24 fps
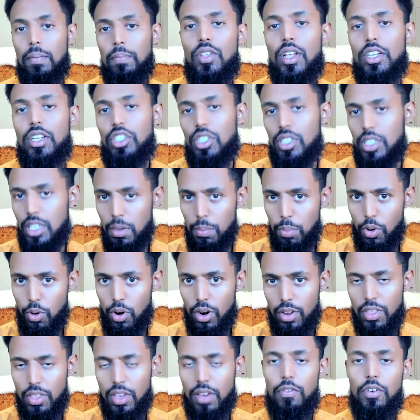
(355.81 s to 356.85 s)
So that's just an
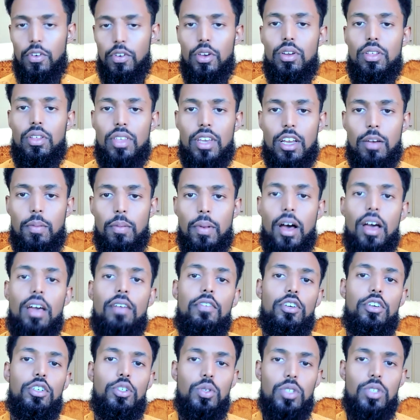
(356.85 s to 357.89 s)
important thing for you to think about
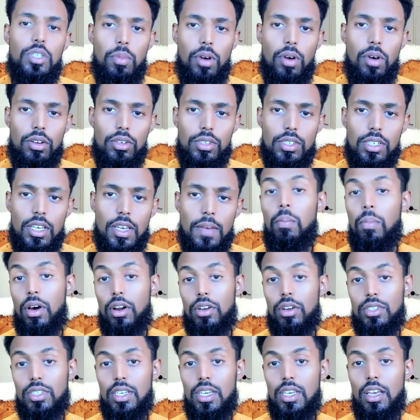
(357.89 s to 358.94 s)
if you're choosing Model C.
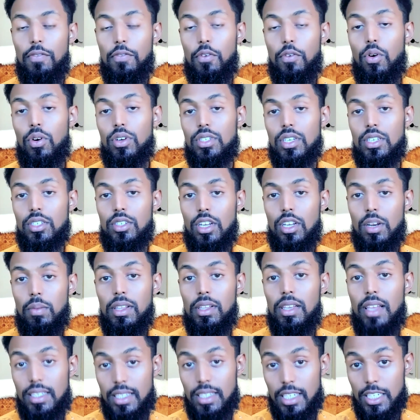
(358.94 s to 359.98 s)
Model C, of course, is going to be
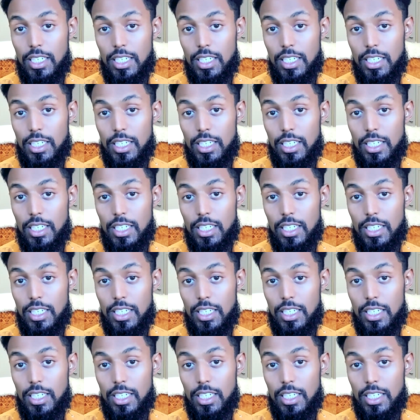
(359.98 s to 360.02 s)
less